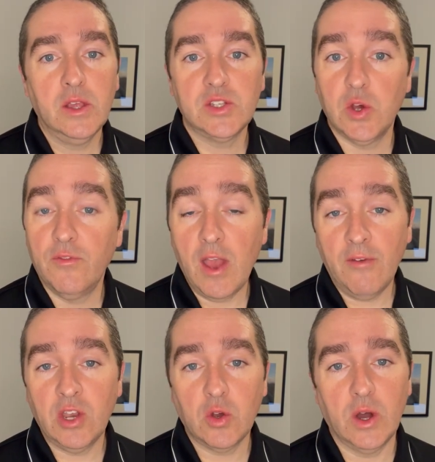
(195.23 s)
So if you have
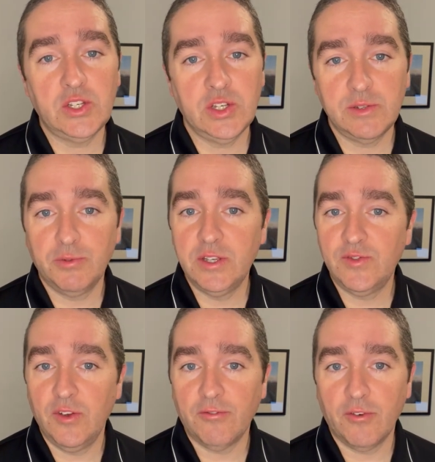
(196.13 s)
any questions, please
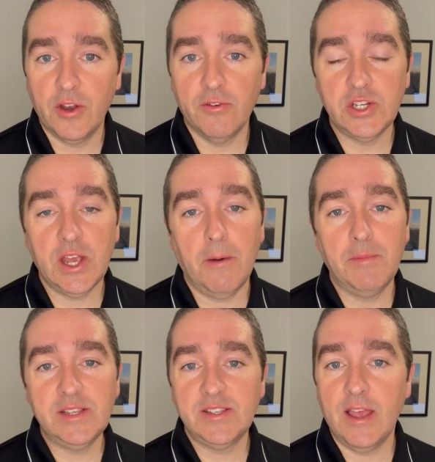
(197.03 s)
feel free to reach out.
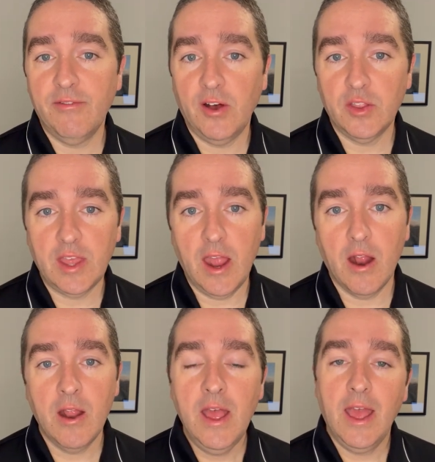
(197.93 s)
Be safe out
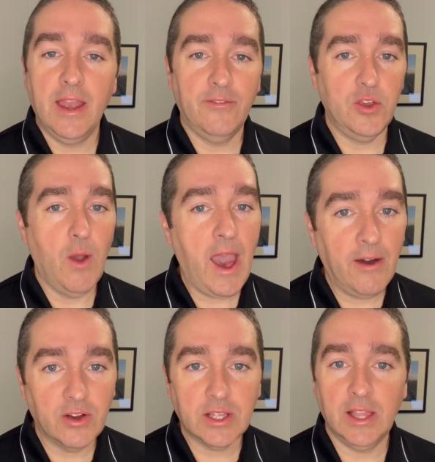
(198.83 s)
there. And if you
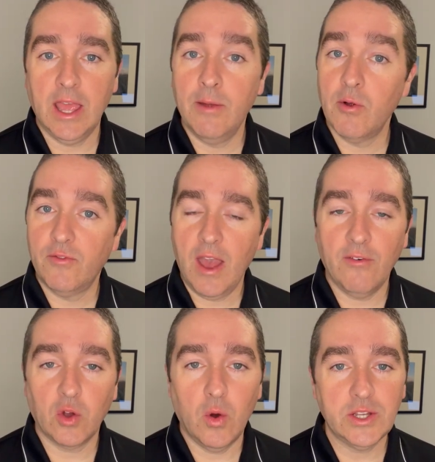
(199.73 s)
have a claim or if you have
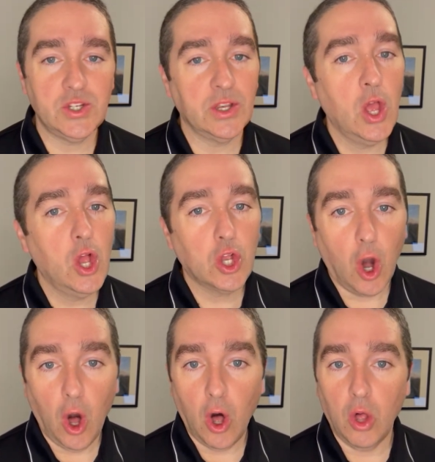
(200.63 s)
a question,
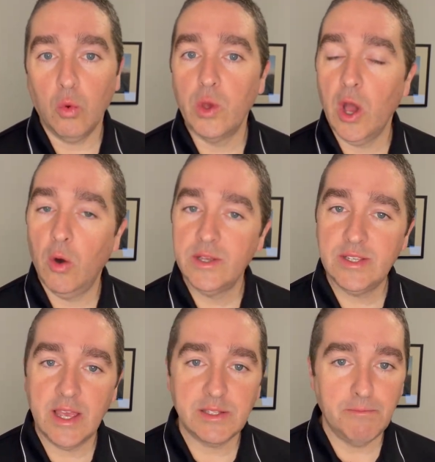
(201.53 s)
call. We always
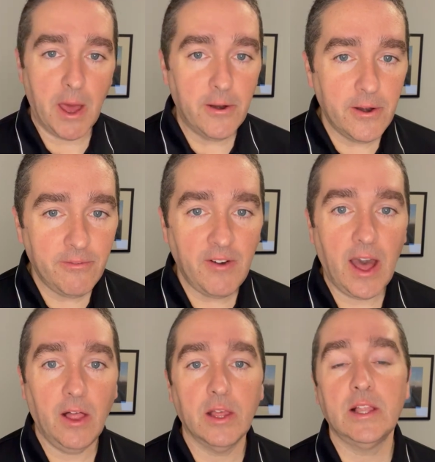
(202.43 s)
say it's better to
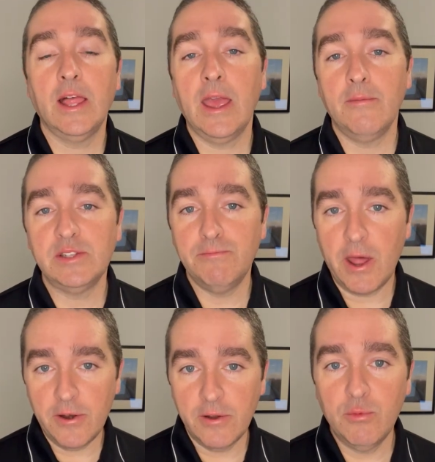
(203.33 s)
file a claim. It's
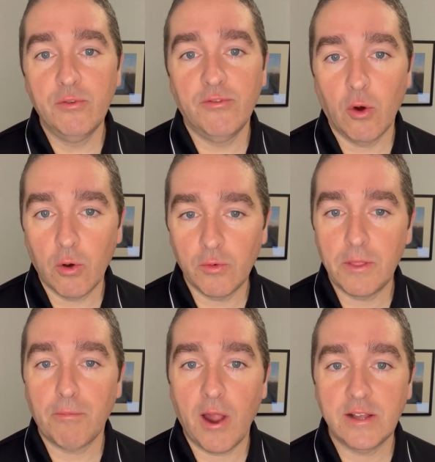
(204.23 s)
better to move forward with the
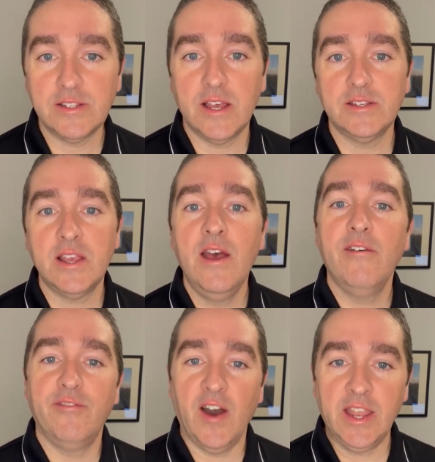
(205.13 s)
process,
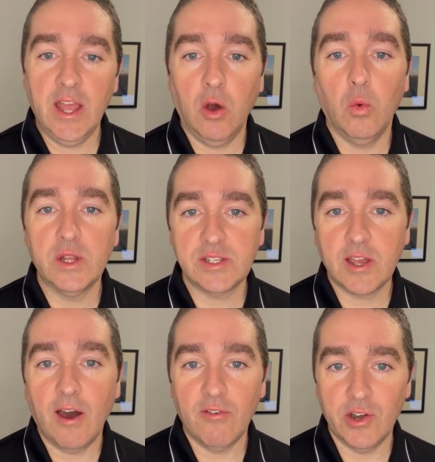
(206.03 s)
find out what's
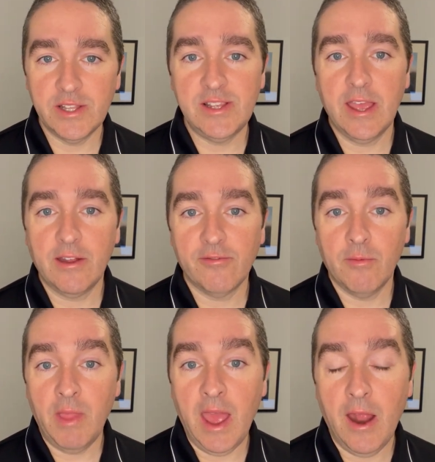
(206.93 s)
covered and take it
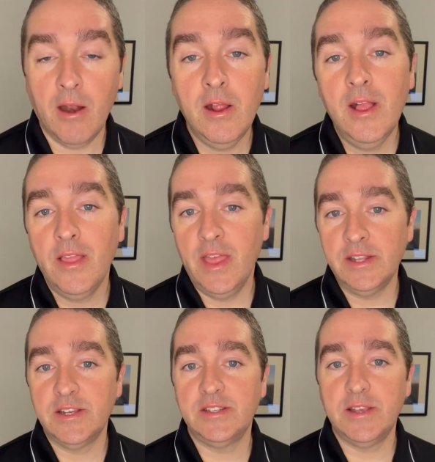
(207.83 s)
from there than
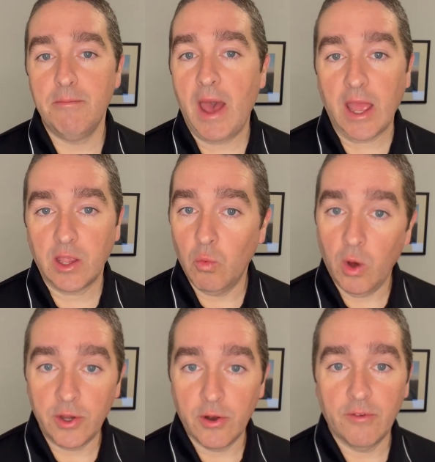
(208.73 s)
to sit back and
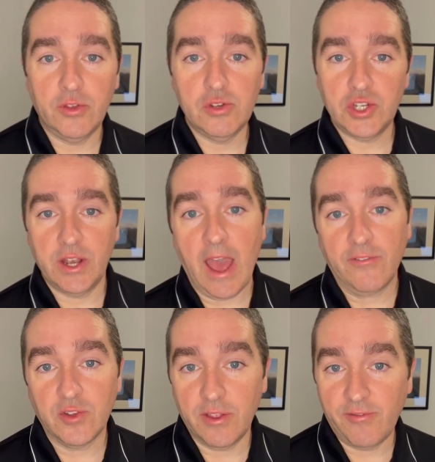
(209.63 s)
wonder if you should
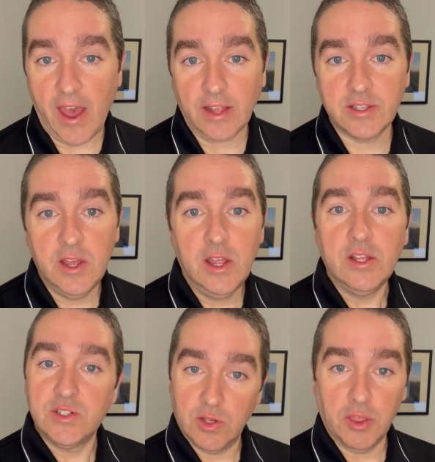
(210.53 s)
after the fact.
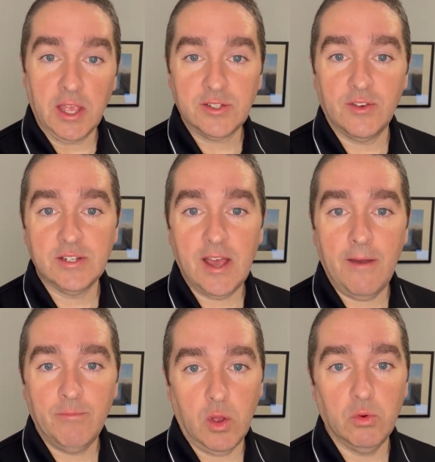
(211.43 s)
So thanks for your
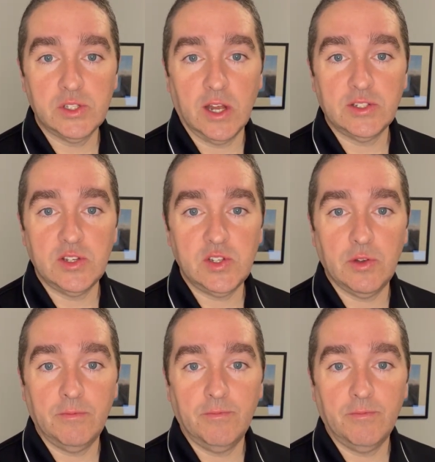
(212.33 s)
time, and we'll talk to you soon.